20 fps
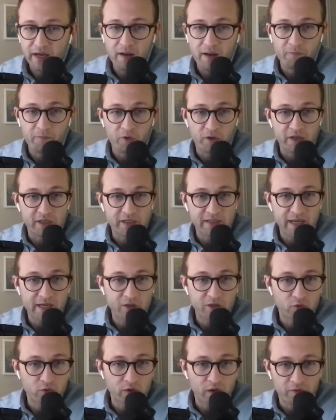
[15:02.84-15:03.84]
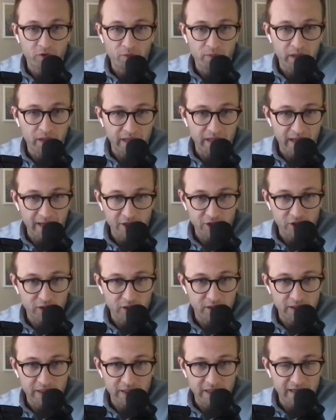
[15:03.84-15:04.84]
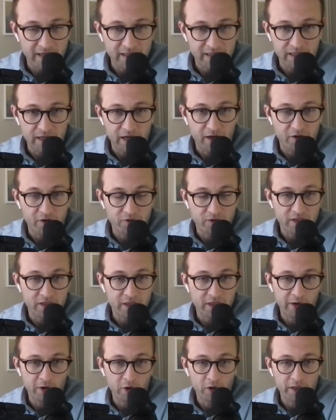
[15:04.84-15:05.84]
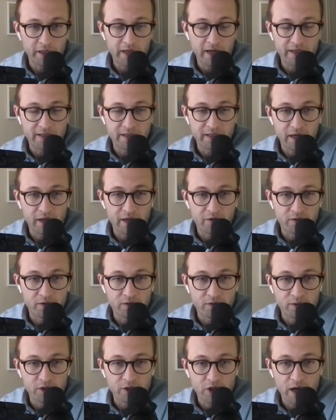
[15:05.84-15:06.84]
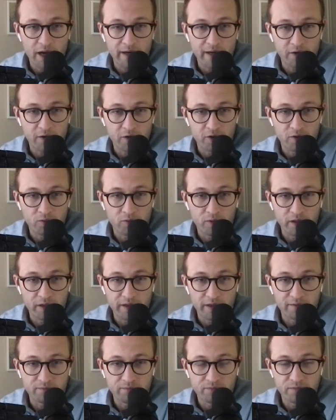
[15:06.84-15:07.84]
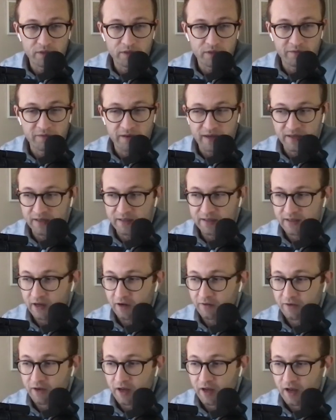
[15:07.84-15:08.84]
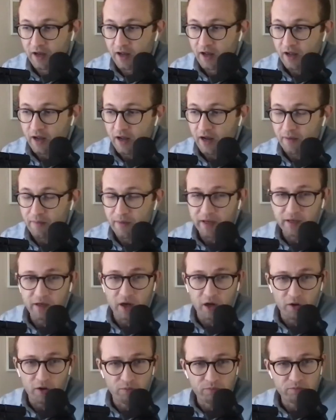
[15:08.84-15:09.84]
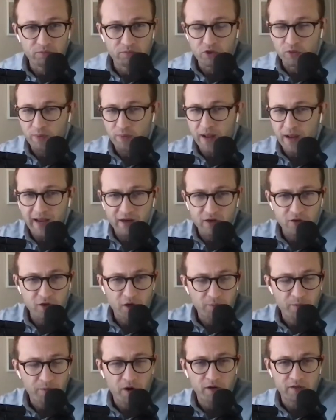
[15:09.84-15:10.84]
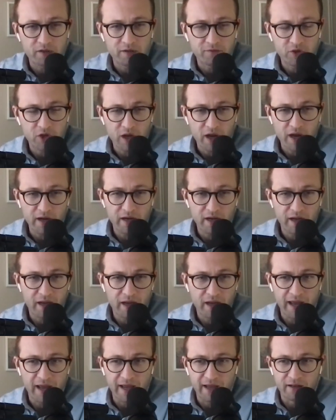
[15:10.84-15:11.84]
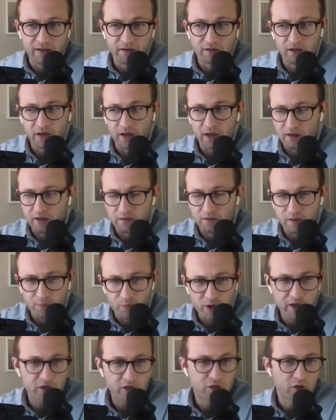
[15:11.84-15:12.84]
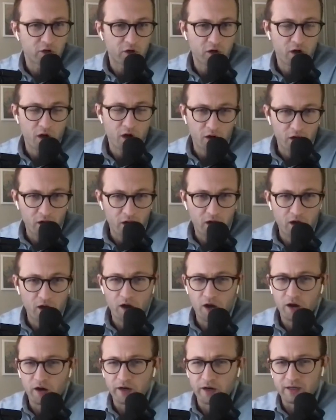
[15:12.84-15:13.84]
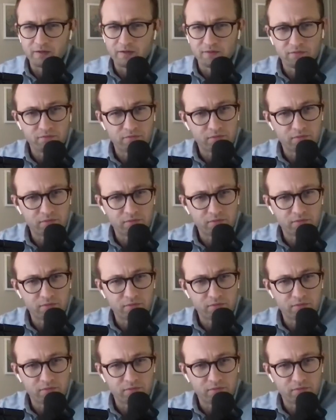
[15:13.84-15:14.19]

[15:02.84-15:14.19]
up for the century of humiliation in the 1800s and the early 1900s when China couldn't really defend itself. Japan took parts of China, and the British took Hong Kong, and